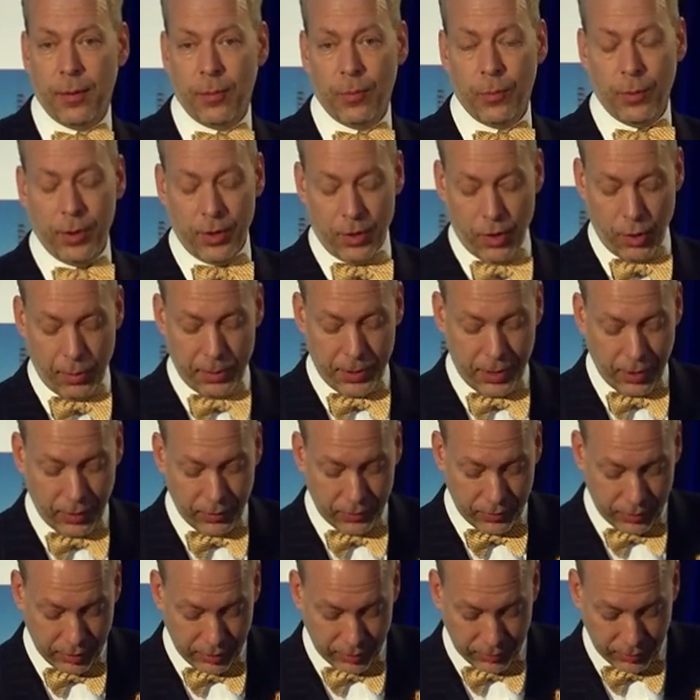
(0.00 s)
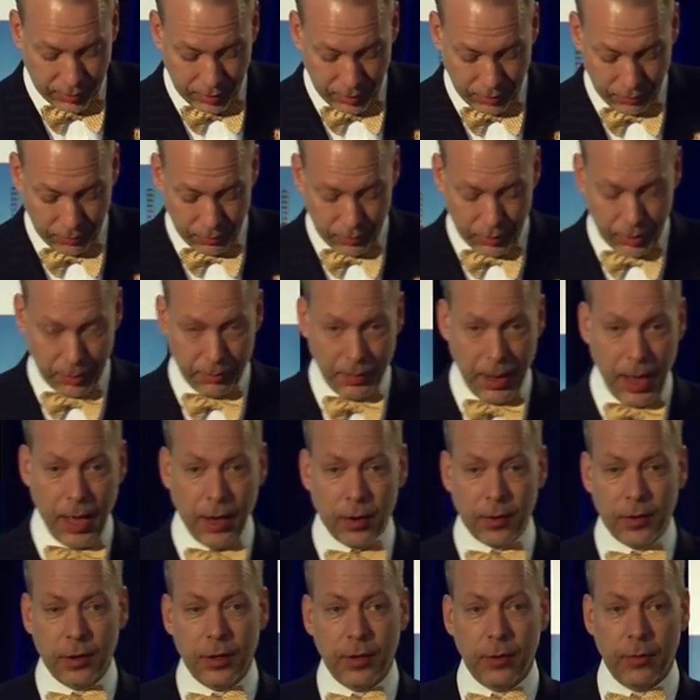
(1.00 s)
when nobody else thinks they really
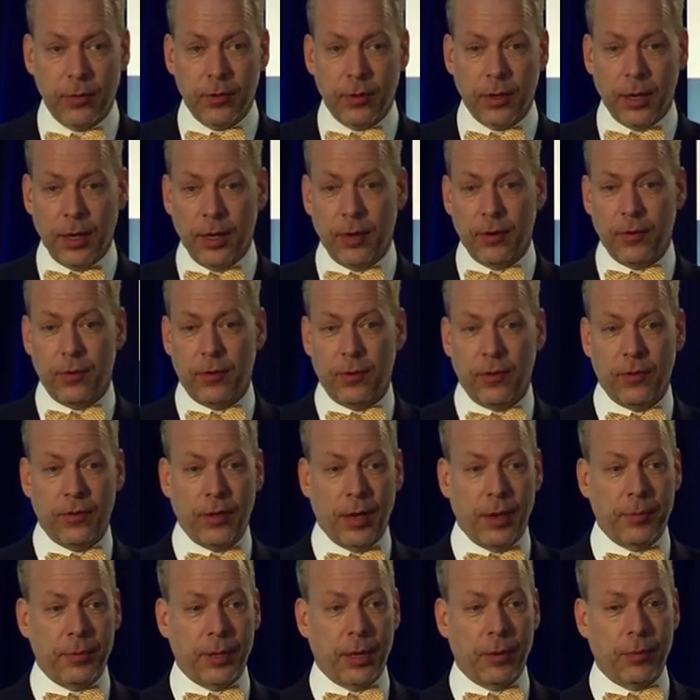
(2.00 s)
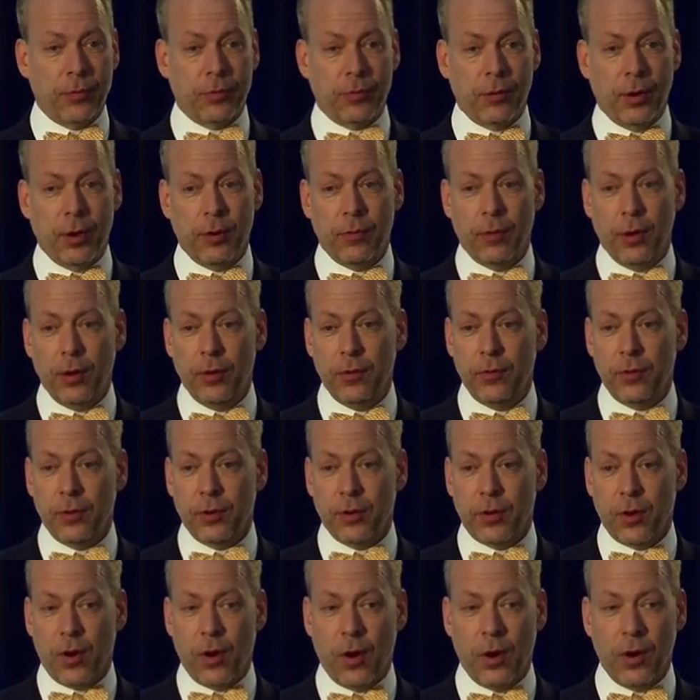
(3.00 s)
matter. And there's the same thing with railroads
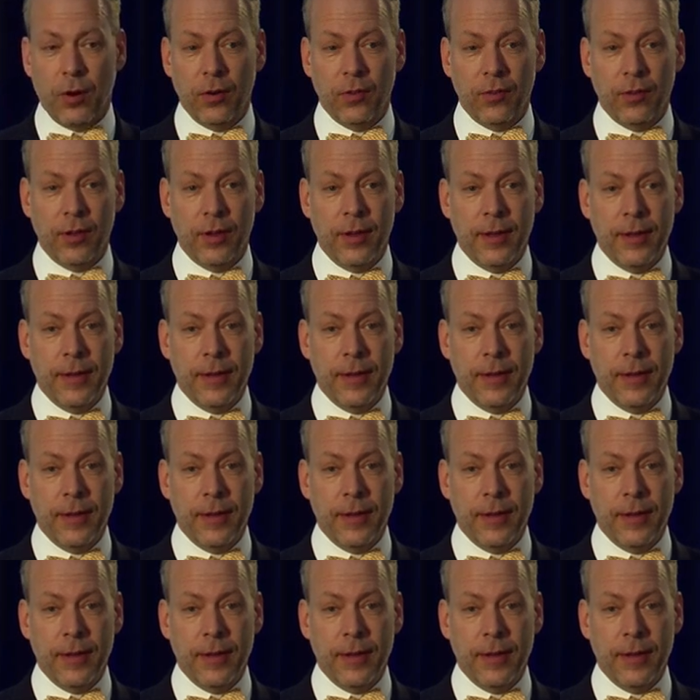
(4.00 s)
and cars.